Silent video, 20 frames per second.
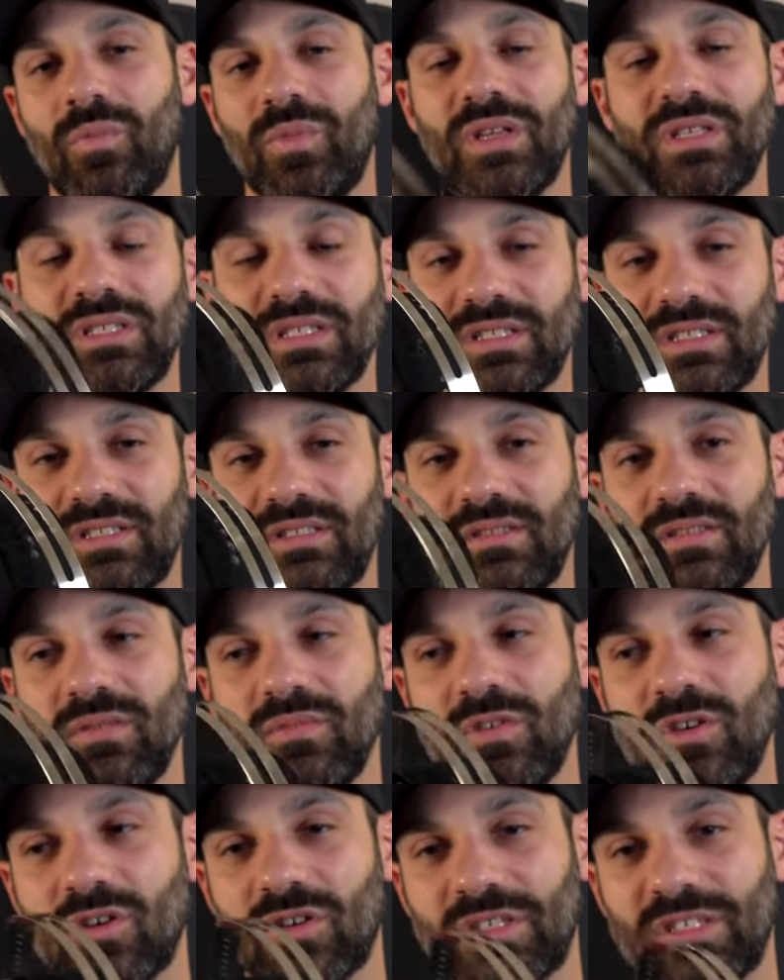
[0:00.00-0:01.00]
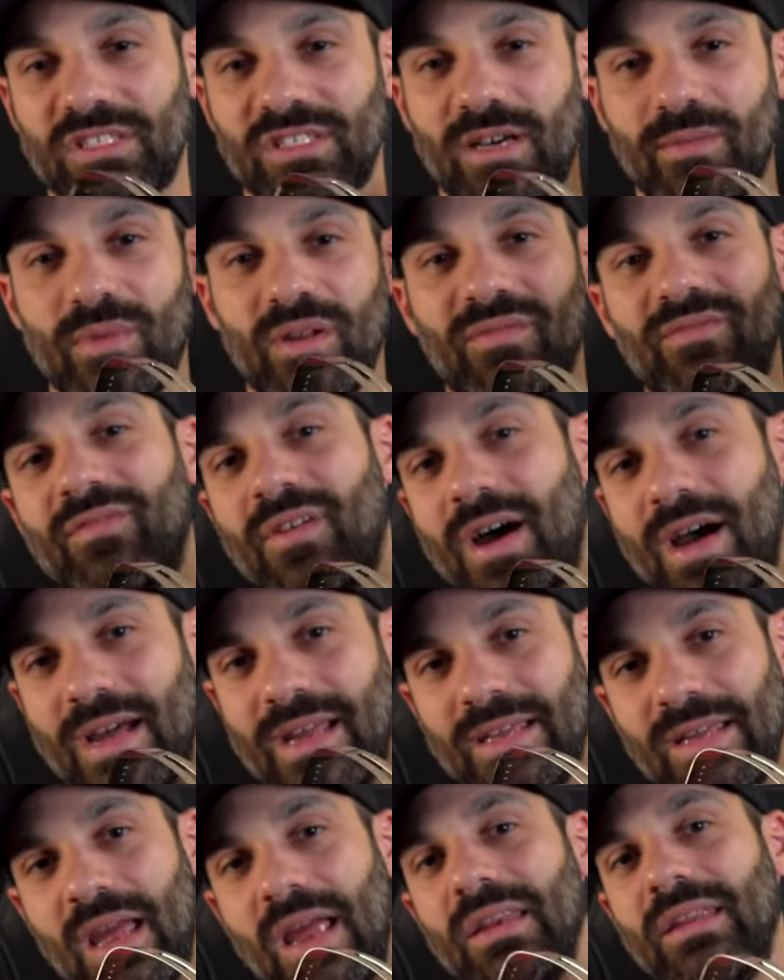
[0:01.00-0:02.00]
this is your Summit
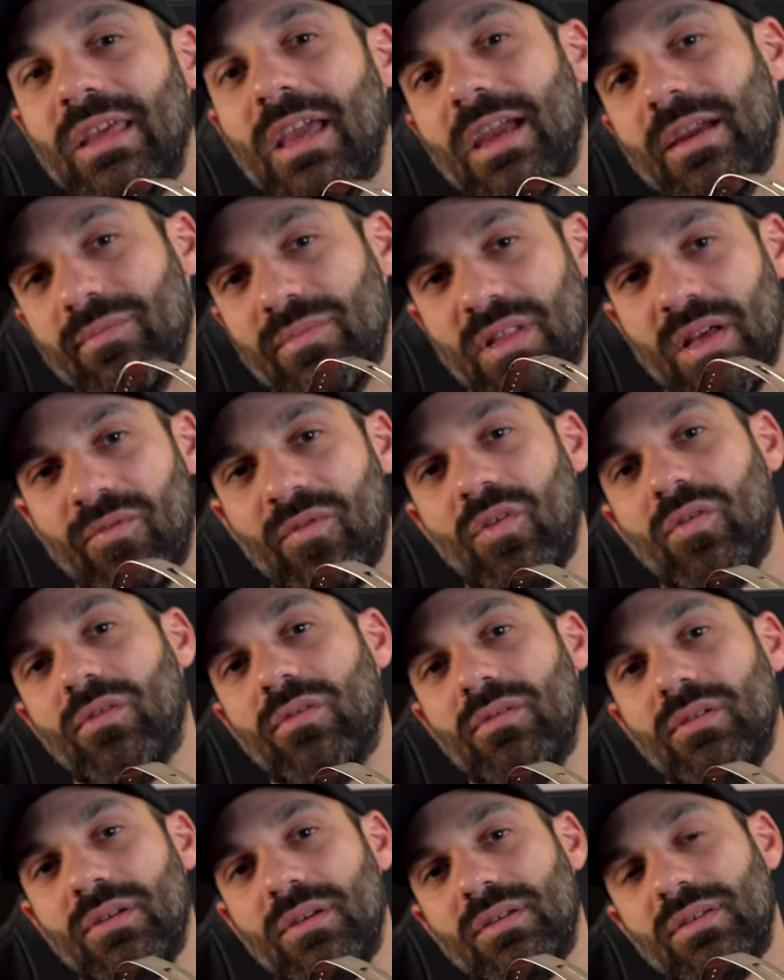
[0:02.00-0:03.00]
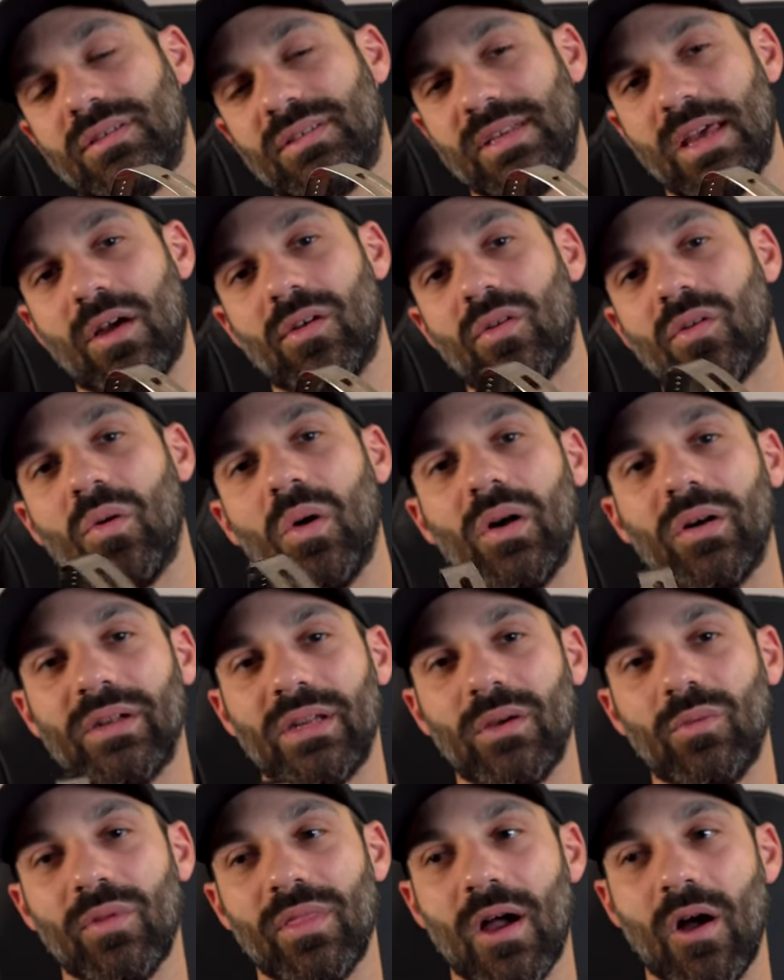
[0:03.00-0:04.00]
Fi endgame level sound
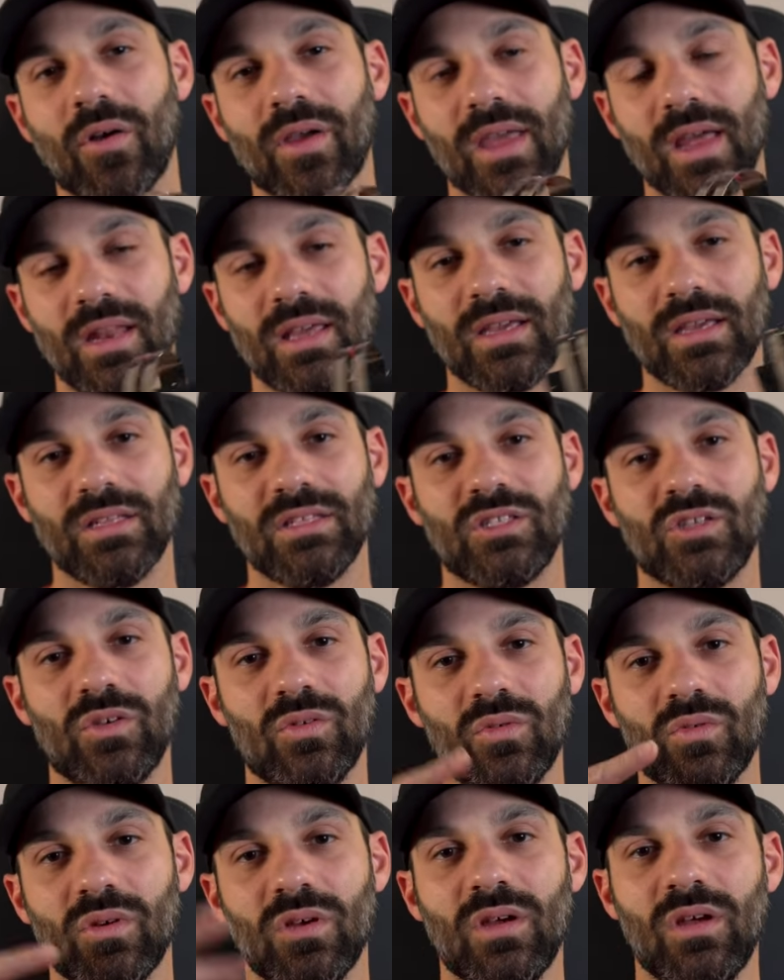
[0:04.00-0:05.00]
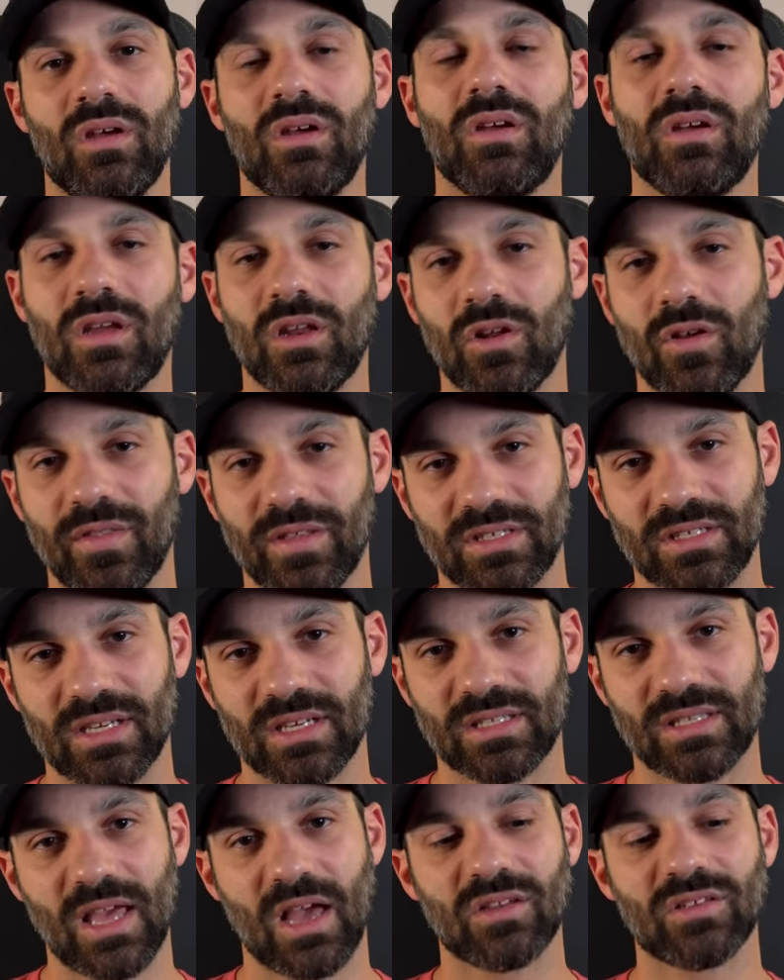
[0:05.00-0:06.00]
quality without getting into you know the
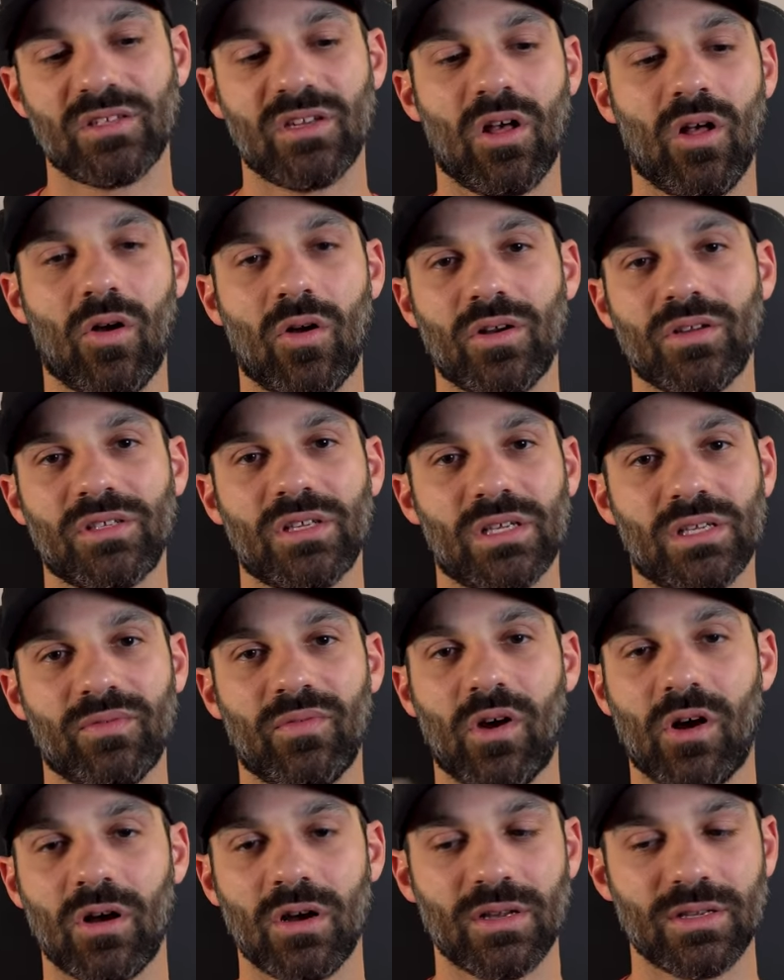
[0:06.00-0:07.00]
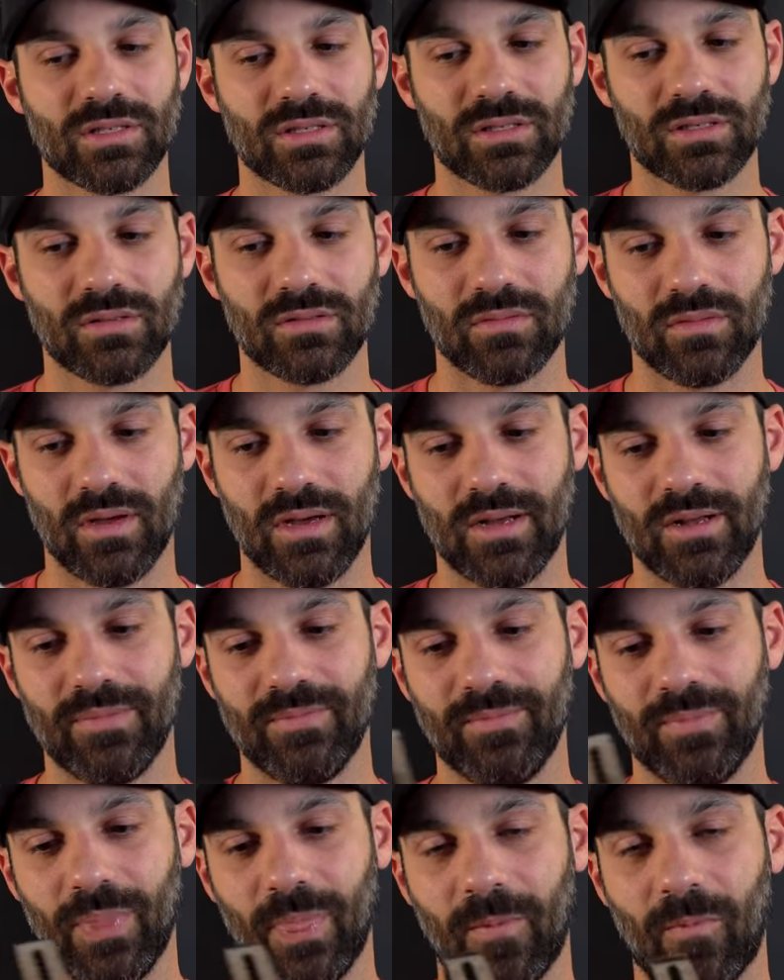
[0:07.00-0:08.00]
six thousand dollar Susvaras
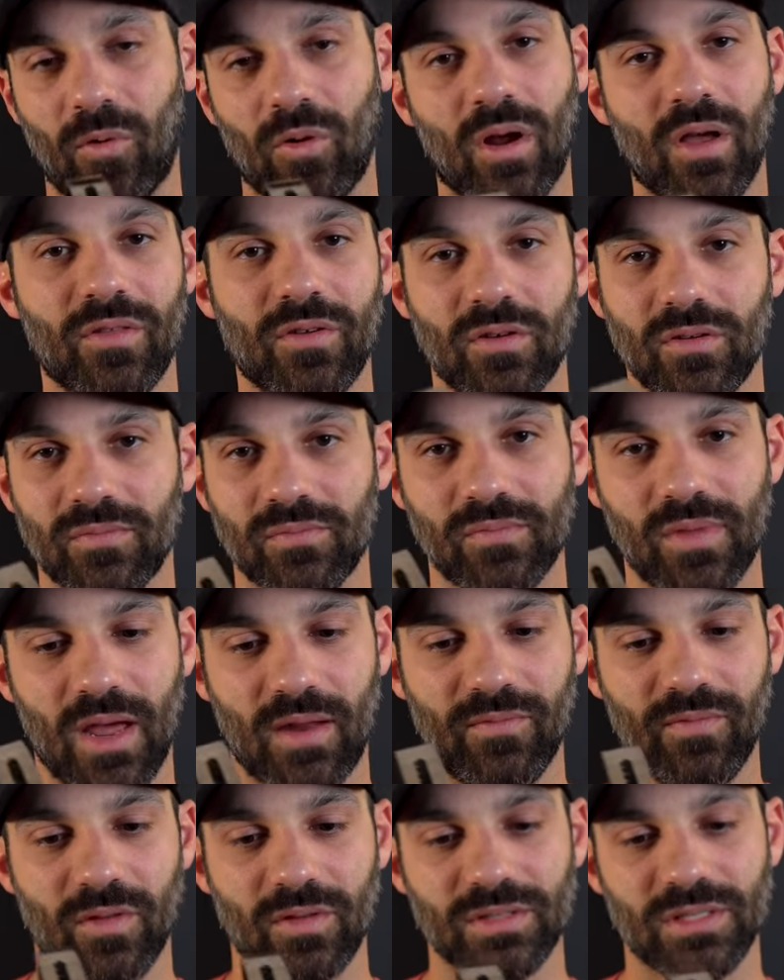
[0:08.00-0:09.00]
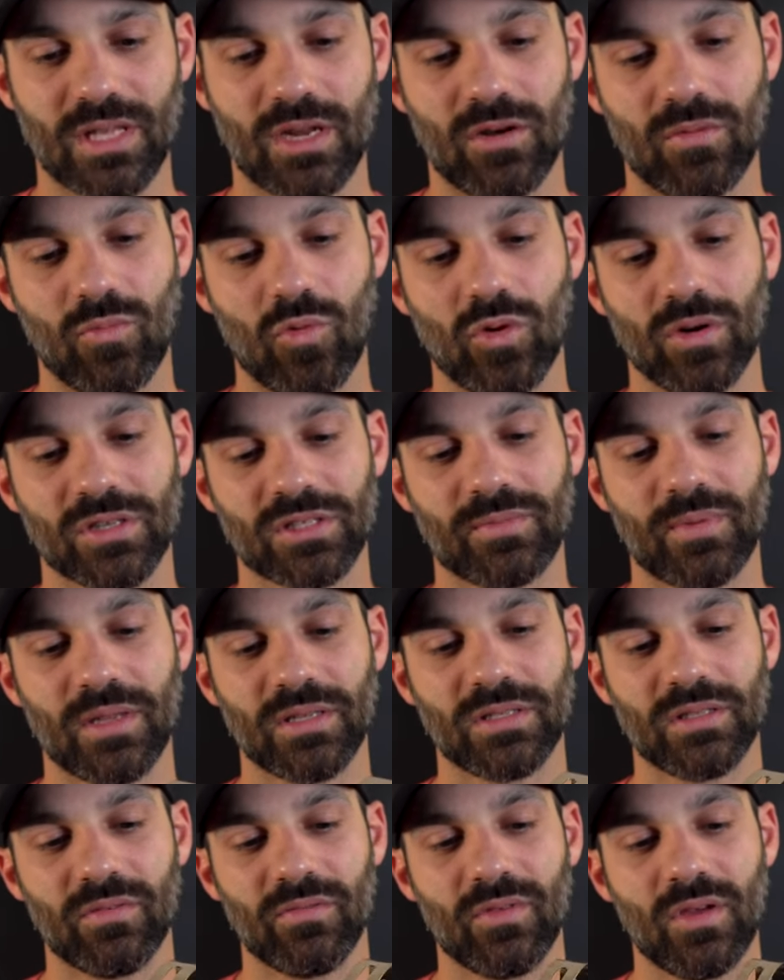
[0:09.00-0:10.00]
um, or other headphones that are more
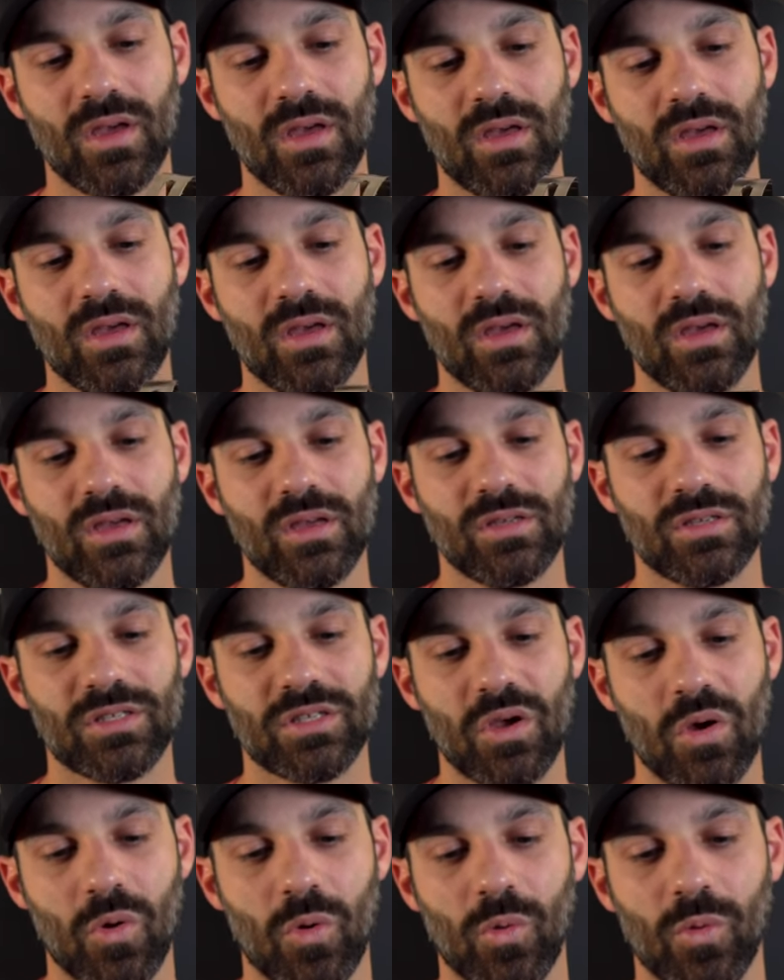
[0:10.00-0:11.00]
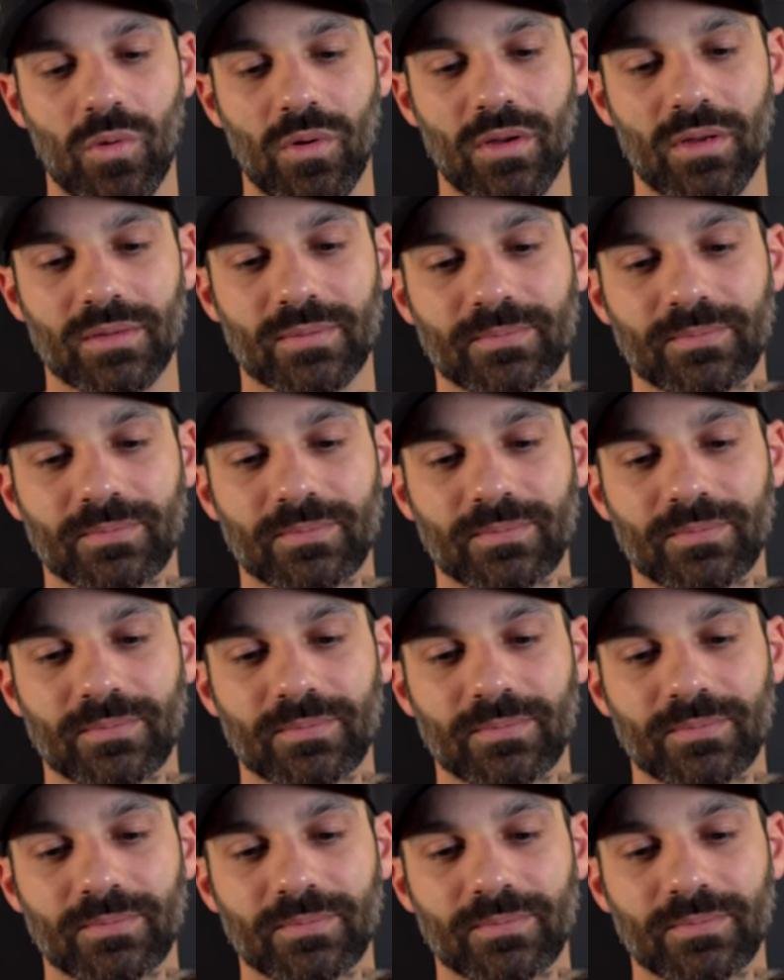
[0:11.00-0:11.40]
expensive. So